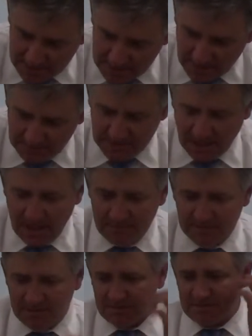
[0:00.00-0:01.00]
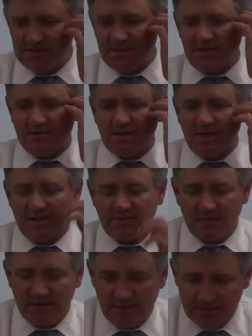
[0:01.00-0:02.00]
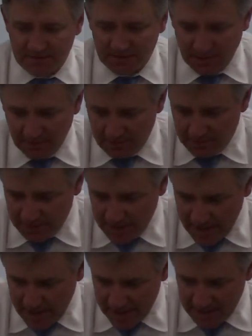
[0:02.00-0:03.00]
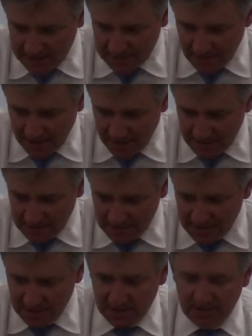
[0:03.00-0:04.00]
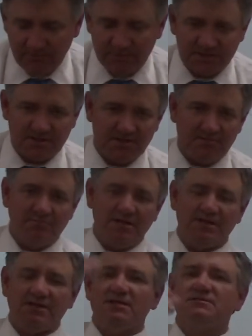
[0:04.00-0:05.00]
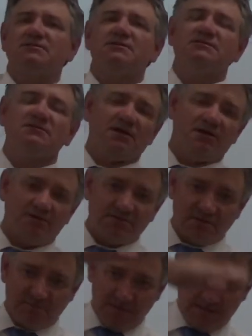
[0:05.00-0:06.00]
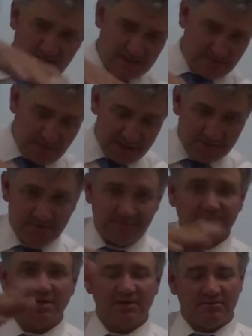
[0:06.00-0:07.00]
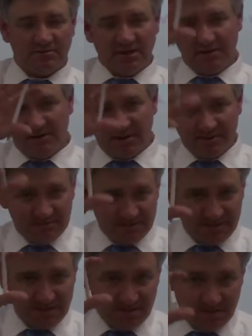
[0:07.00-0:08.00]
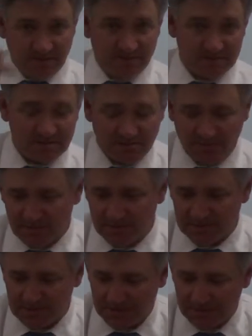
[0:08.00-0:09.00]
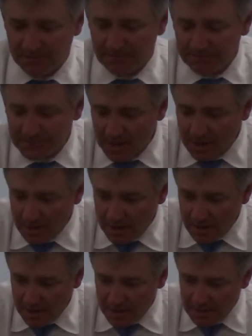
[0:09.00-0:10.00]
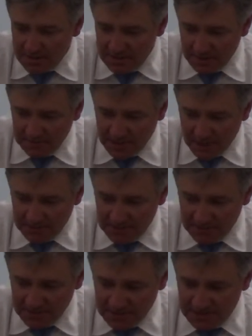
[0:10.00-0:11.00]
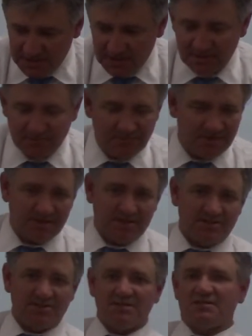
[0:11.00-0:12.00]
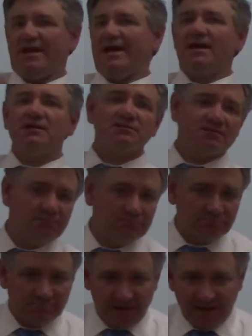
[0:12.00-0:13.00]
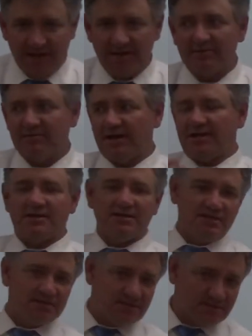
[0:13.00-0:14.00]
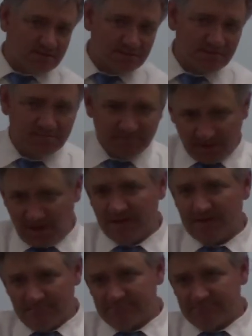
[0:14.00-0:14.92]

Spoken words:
sometimes you'll see length either shown as like D, which could mean distance. It could also mean displacement. Later on you'll see the difference between those two. Sometimes you just see it written as just X, okay, like a distance, okay,